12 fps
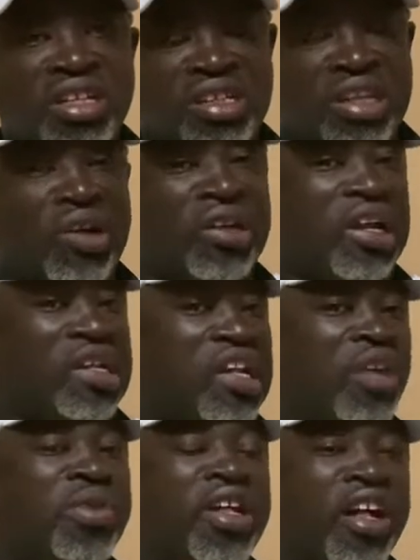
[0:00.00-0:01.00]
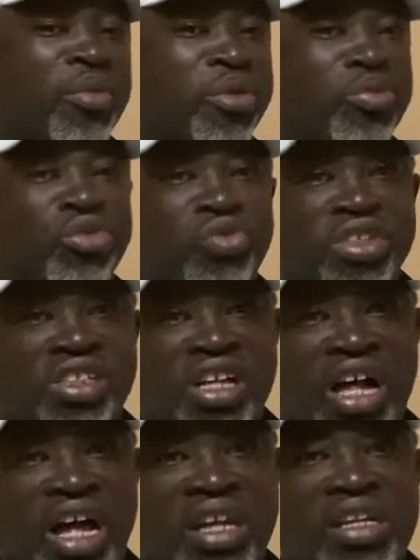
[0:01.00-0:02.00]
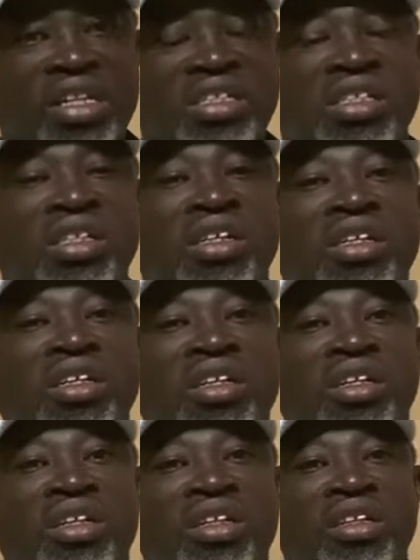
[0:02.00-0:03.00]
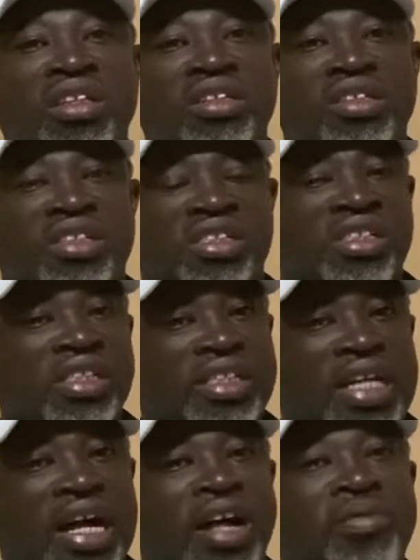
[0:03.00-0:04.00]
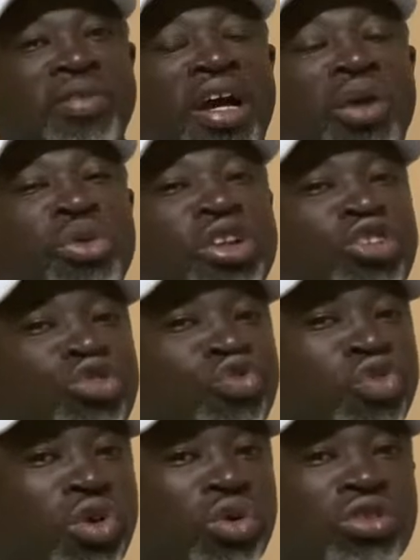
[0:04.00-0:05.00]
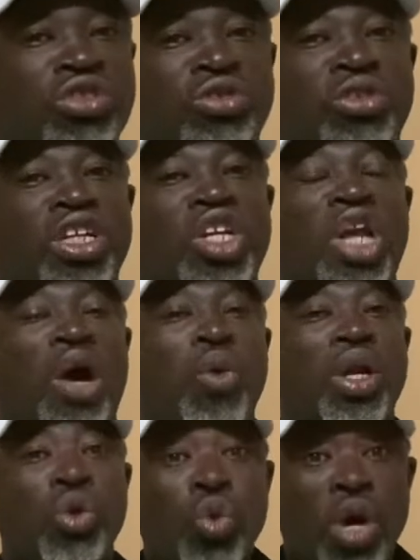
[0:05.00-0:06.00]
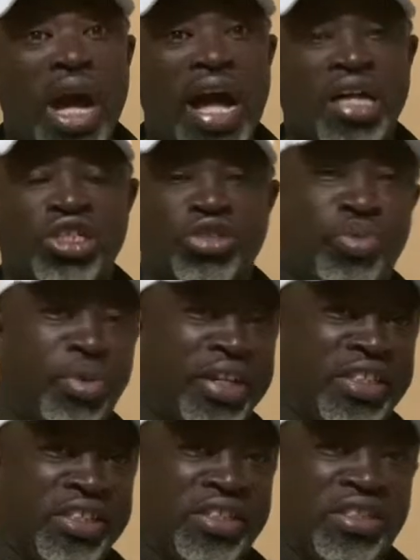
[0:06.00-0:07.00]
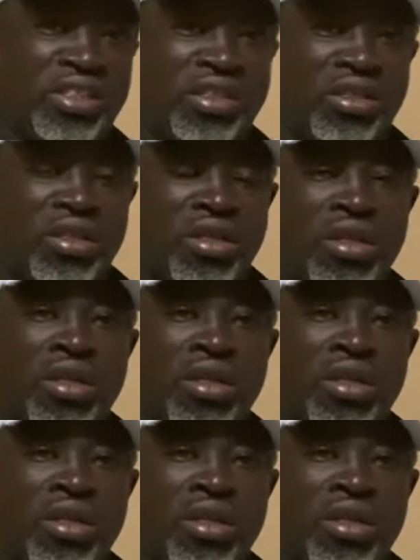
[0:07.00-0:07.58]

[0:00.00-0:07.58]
Now that he has become a professional athlete, this is the time that we need to focus on the, our local sprinters.